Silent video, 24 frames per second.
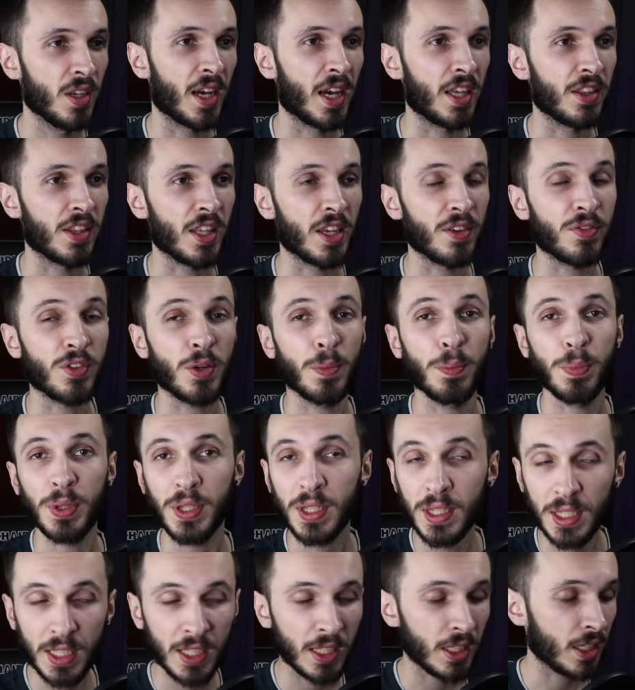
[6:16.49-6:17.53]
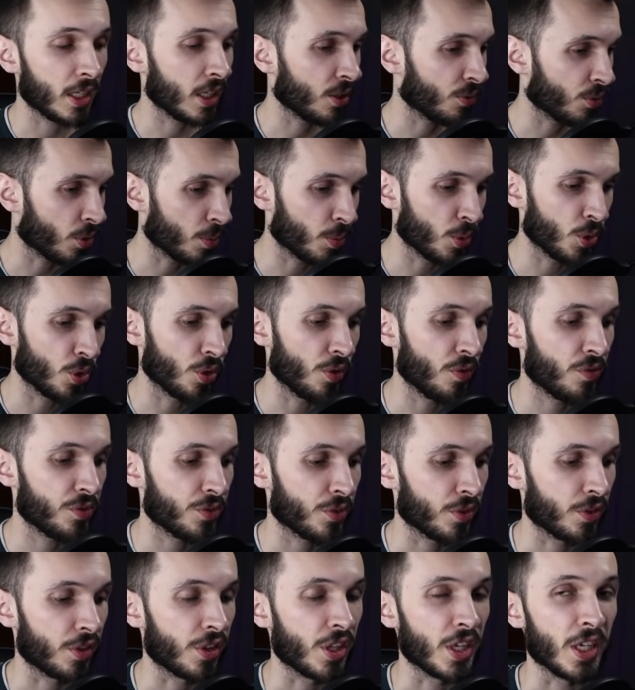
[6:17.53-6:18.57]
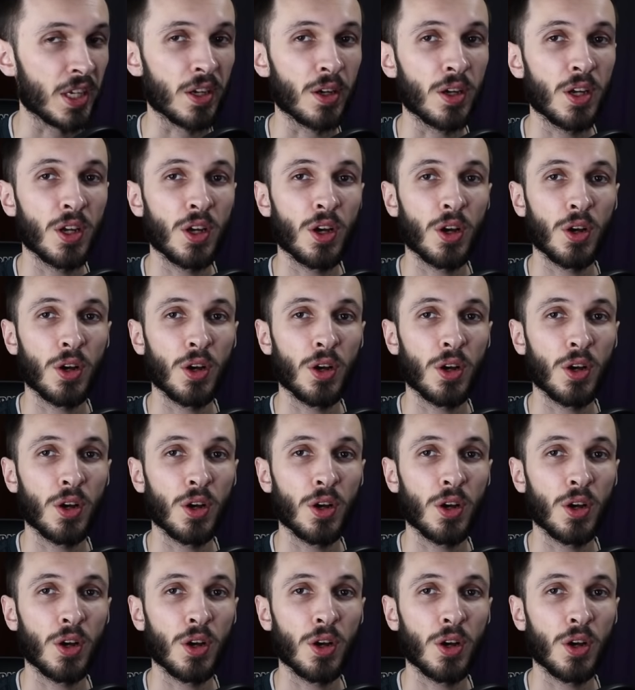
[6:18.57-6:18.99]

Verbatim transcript: and they've completely removed the